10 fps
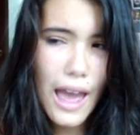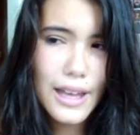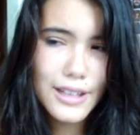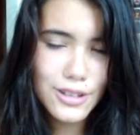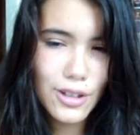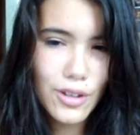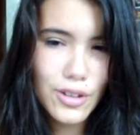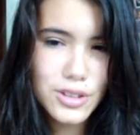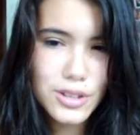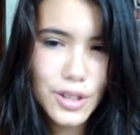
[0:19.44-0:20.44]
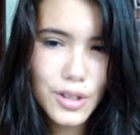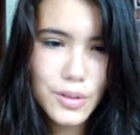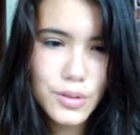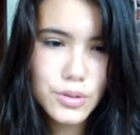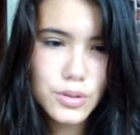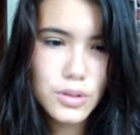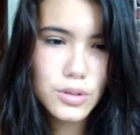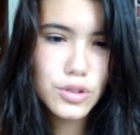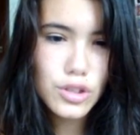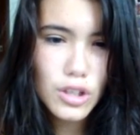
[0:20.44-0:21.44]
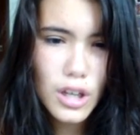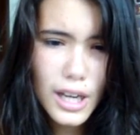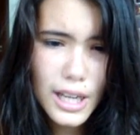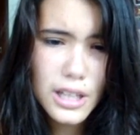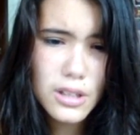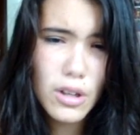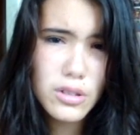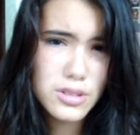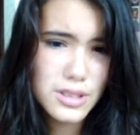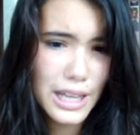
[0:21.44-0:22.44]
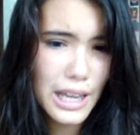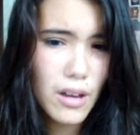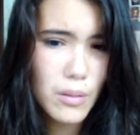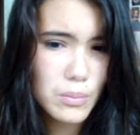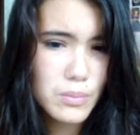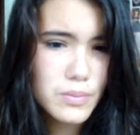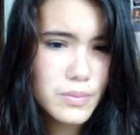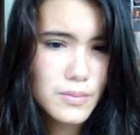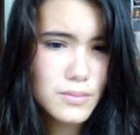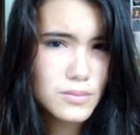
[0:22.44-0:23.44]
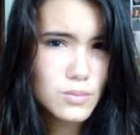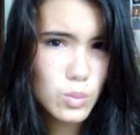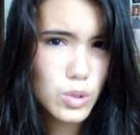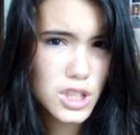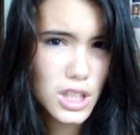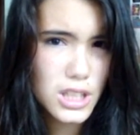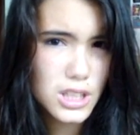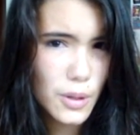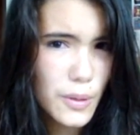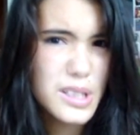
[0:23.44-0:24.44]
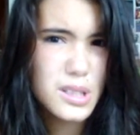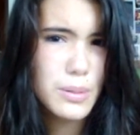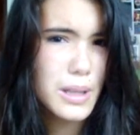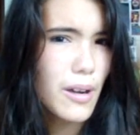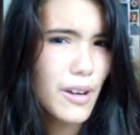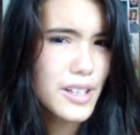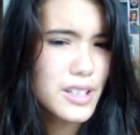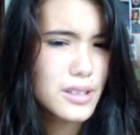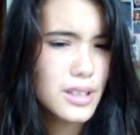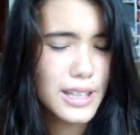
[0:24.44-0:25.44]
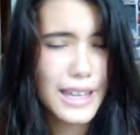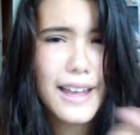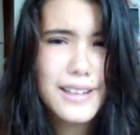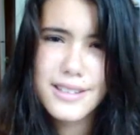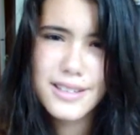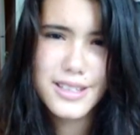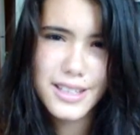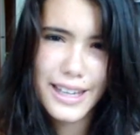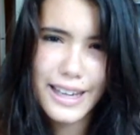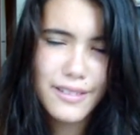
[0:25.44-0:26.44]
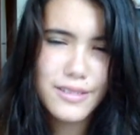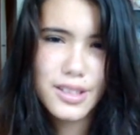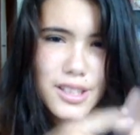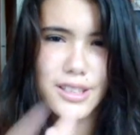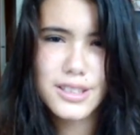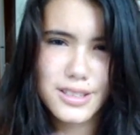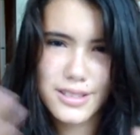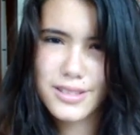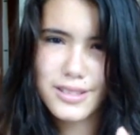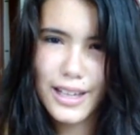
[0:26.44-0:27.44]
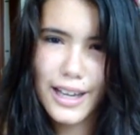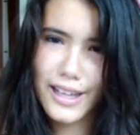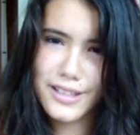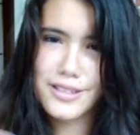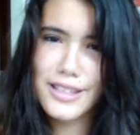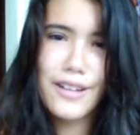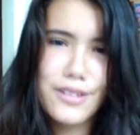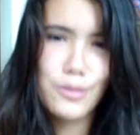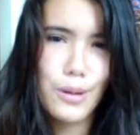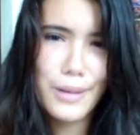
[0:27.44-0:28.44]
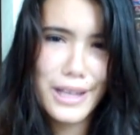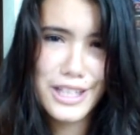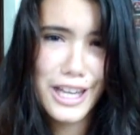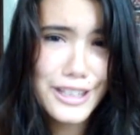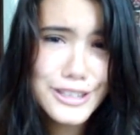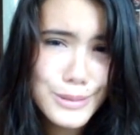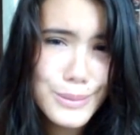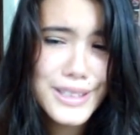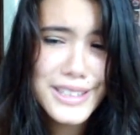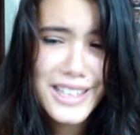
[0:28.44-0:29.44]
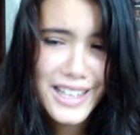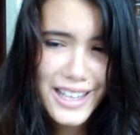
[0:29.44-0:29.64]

and also trying not to say um which is going to be hard. I mean that doesn't count because I had to tell you what my challenge was